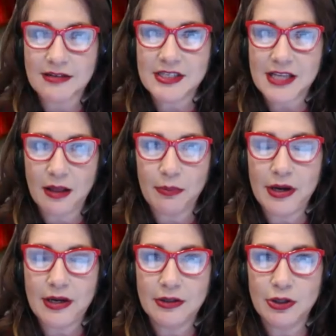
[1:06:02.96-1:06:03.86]
of
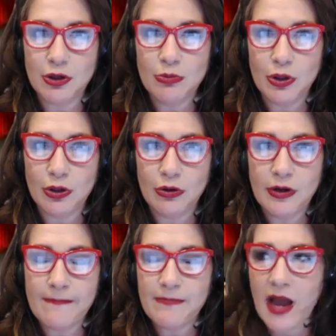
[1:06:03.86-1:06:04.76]
celebrating the new
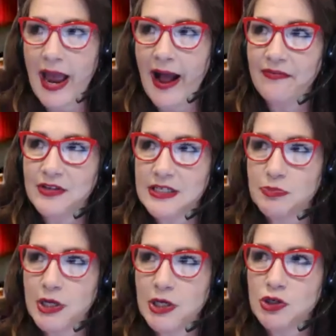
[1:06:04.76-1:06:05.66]
moon. I had these
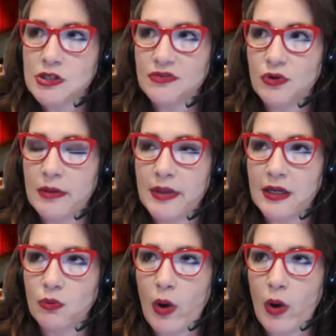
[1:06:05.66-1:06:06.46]
pictures of women in